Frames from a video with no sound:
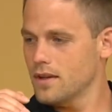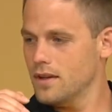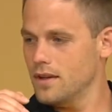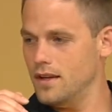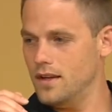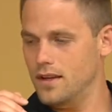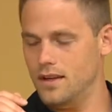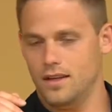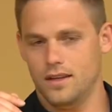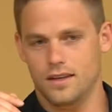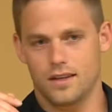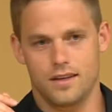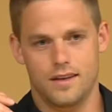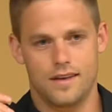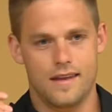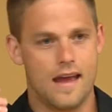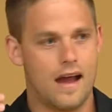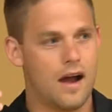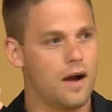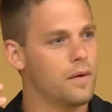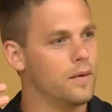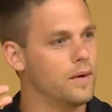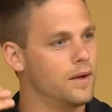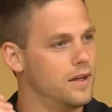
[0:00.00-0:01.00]
it,
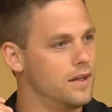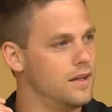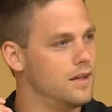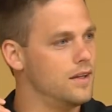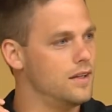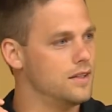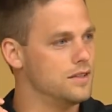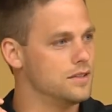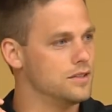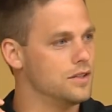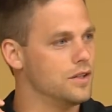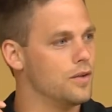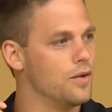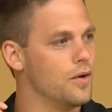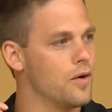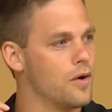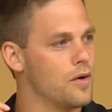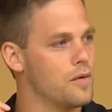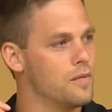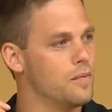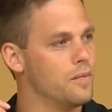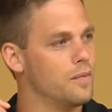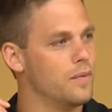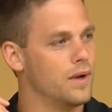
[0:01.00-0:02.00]
now it is the
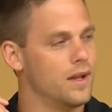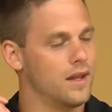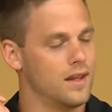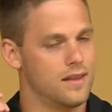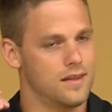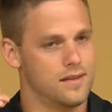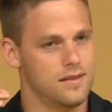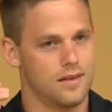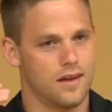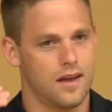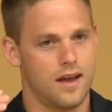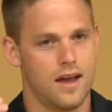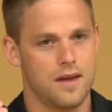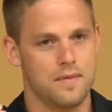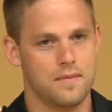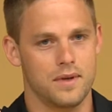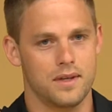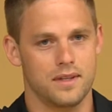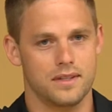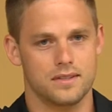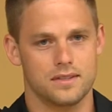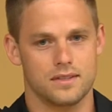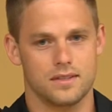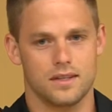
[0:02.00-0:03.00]
norm, but at the time
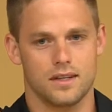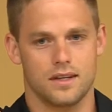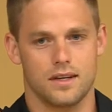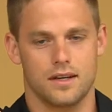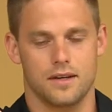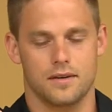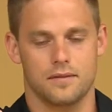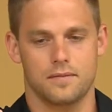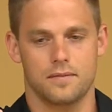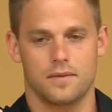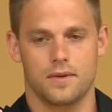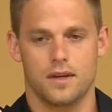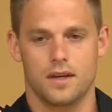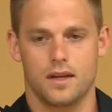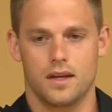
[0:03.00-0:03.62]
it's um,